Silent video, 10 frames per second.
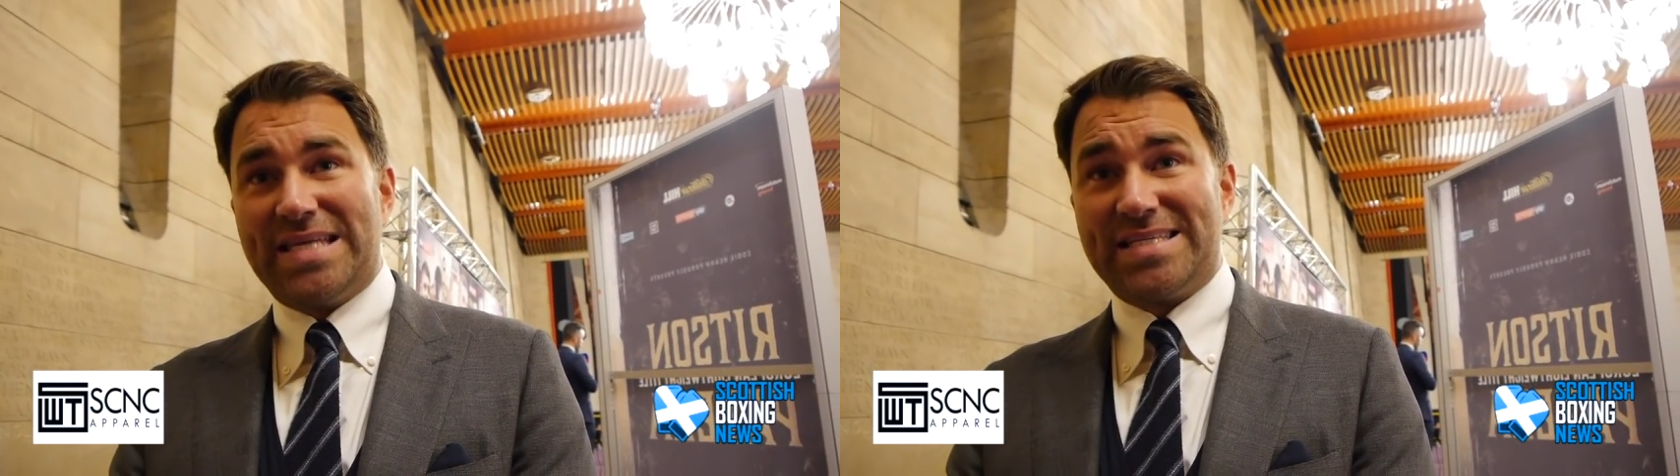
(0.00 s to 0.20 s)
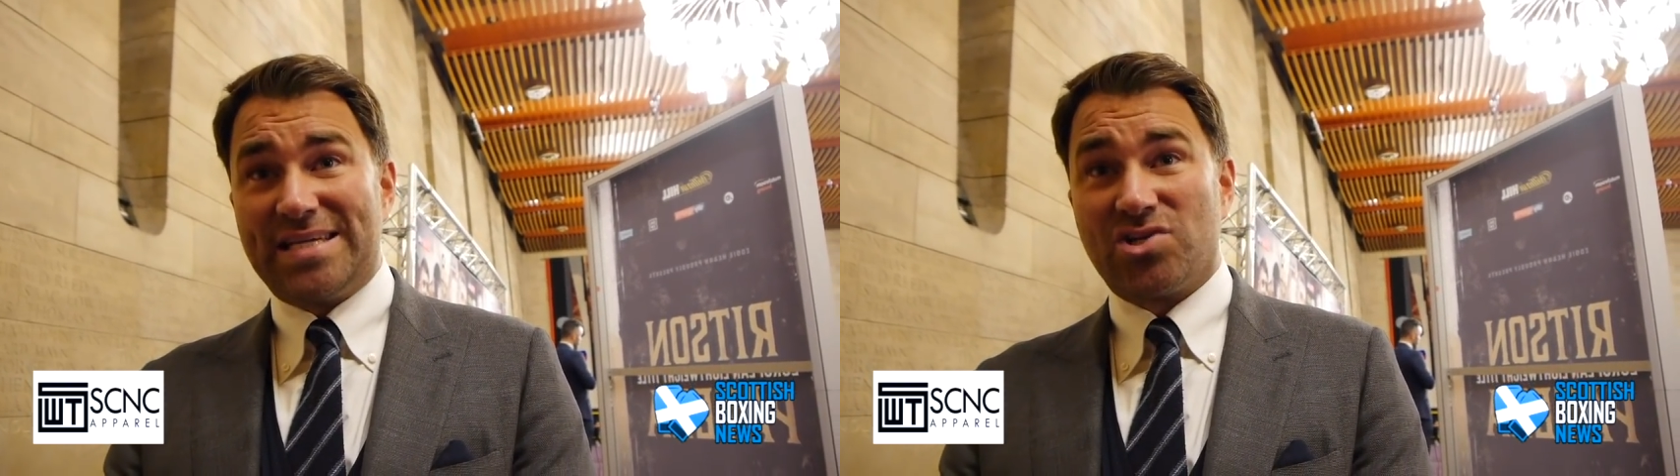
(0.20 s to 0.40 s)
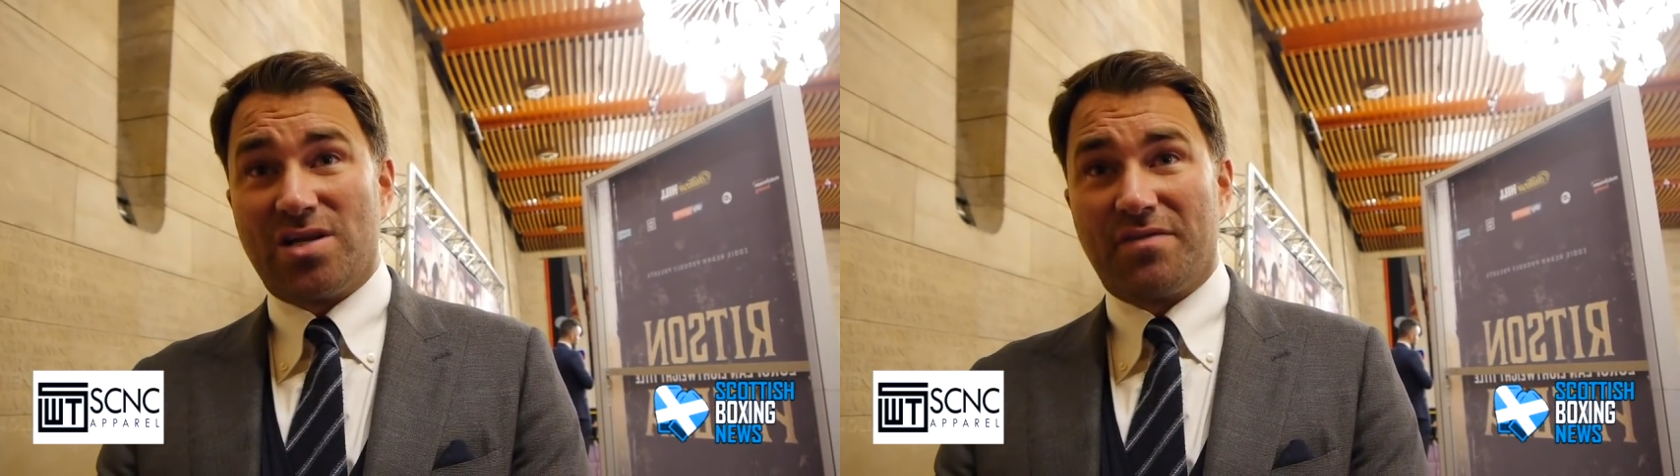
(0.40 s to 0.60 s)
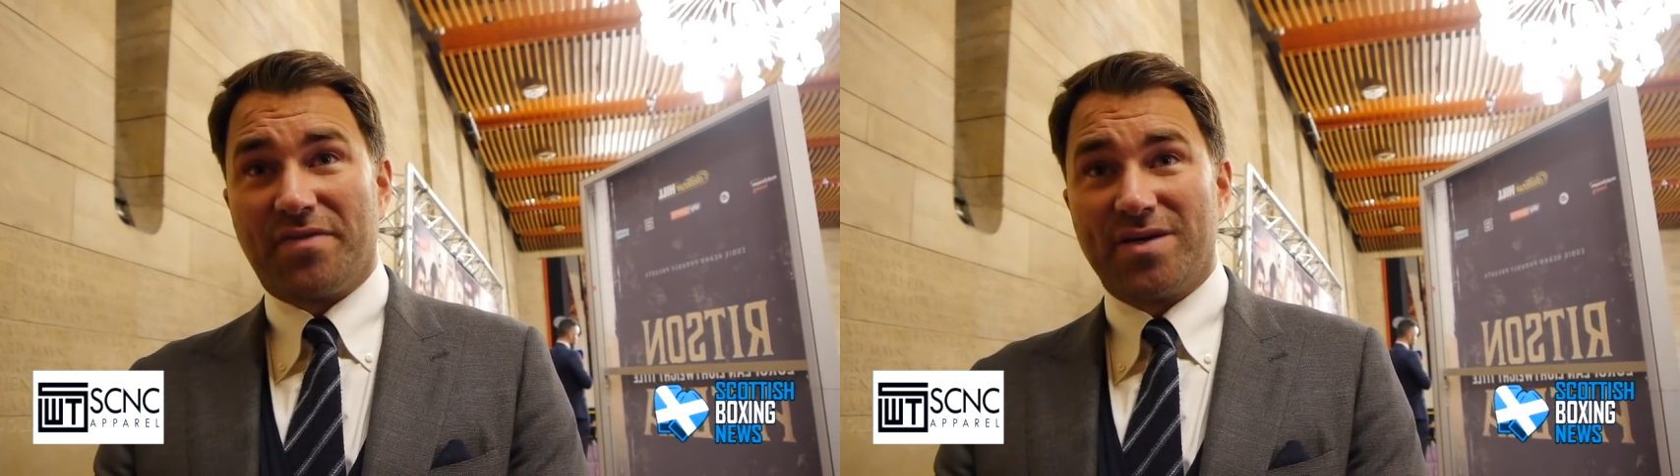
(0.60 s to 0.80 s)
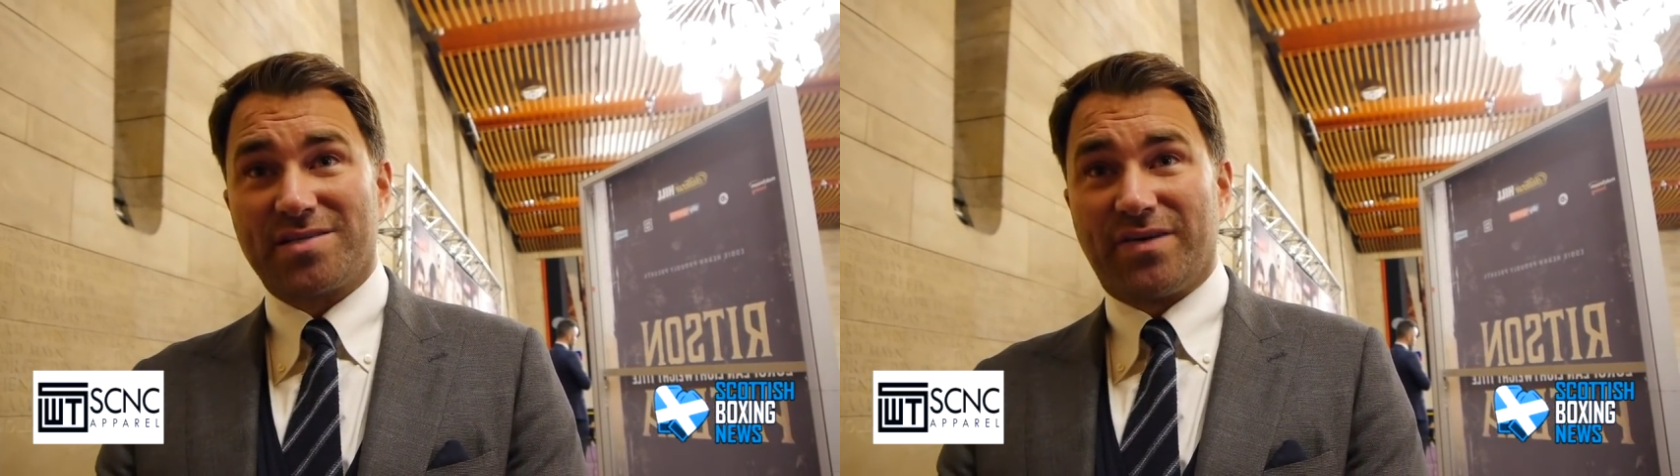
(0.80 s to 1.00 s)
the decision in the
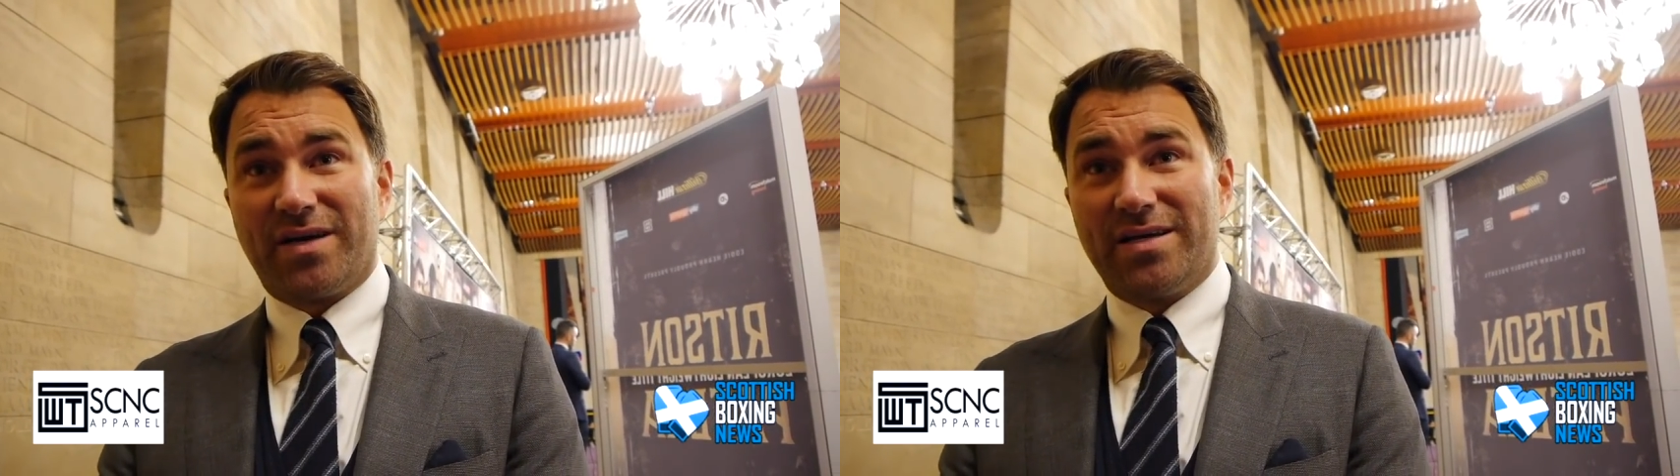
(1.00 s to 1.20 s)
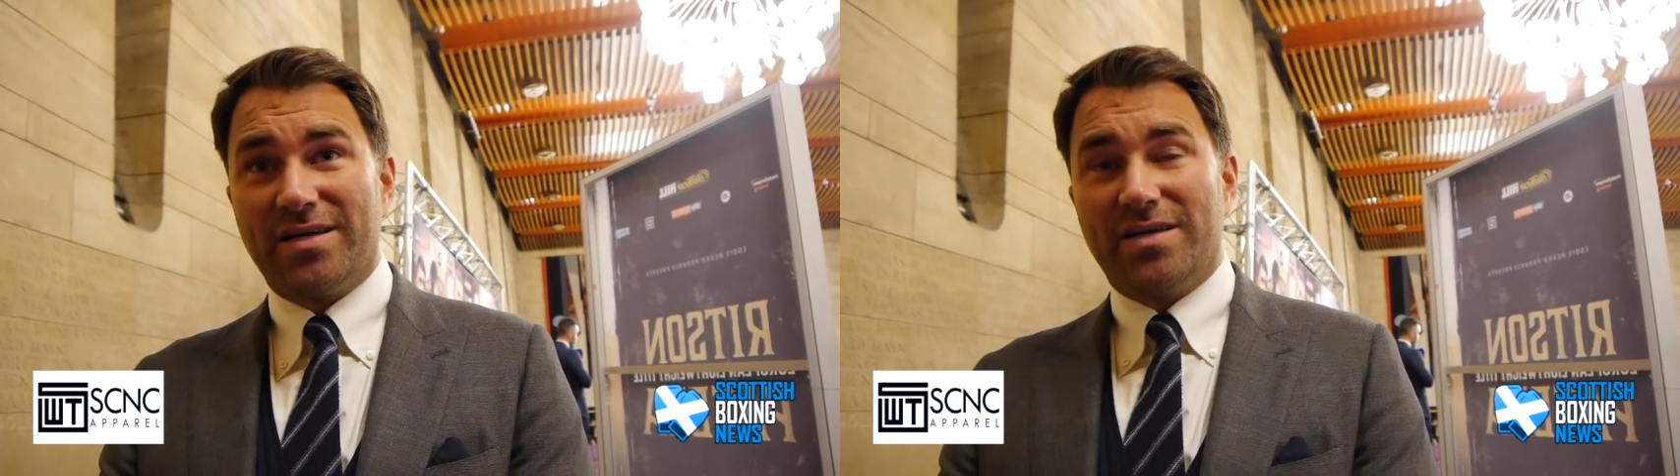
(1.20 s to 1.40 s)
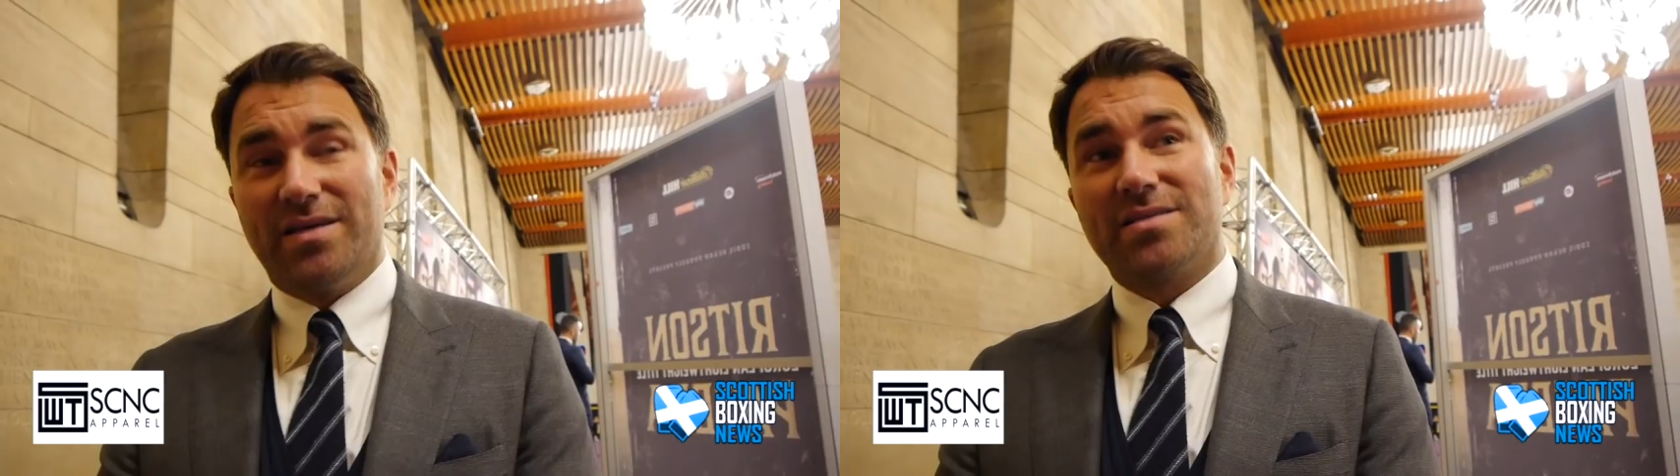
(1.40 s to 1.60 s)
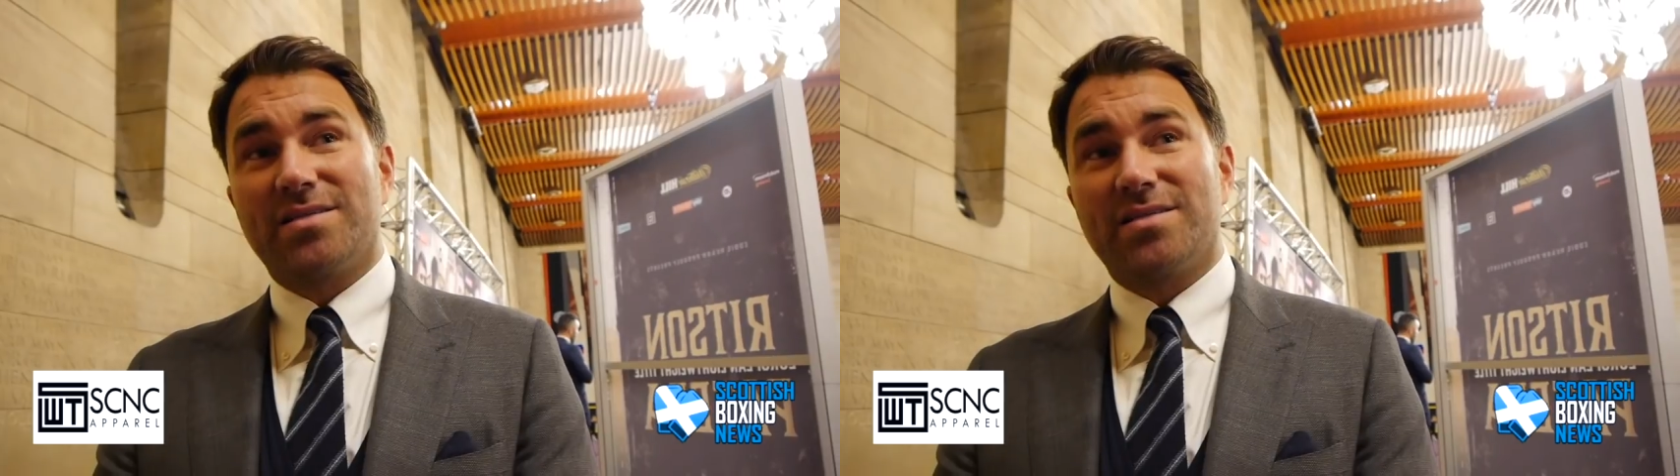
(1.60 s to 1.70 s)
first fight, yeah.